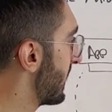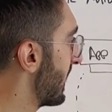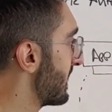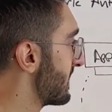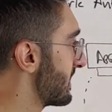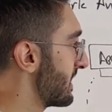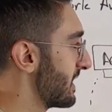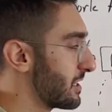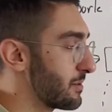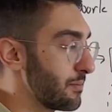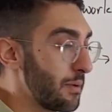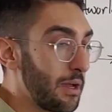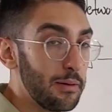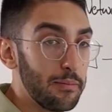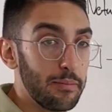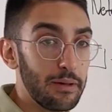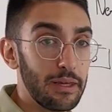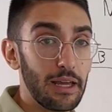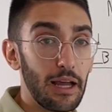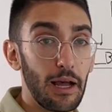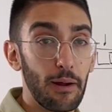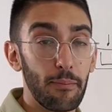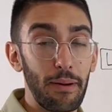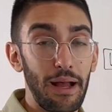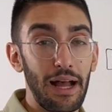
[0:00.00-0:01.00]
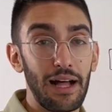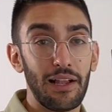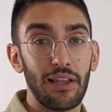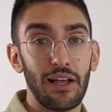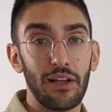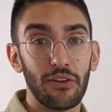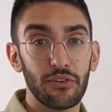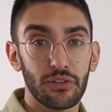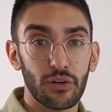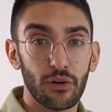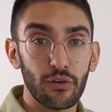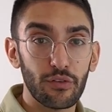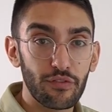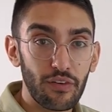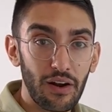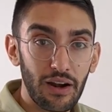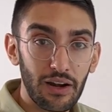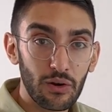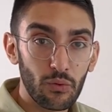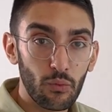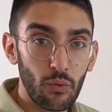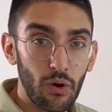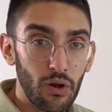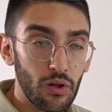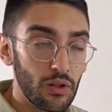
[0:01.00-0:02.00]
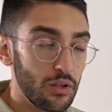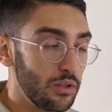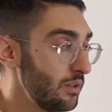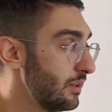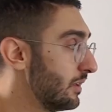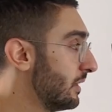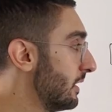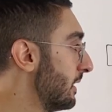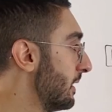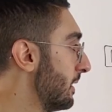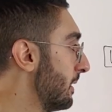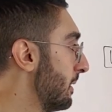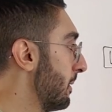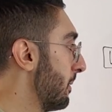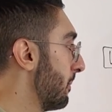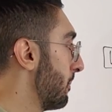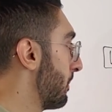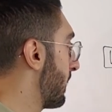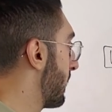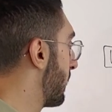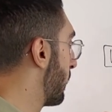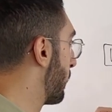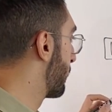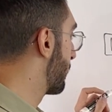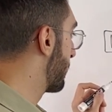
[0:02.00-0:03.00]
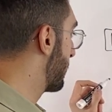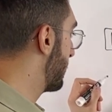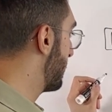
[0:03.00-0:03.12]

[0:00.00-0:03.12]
case, this might be a Palo Alto firewall, but over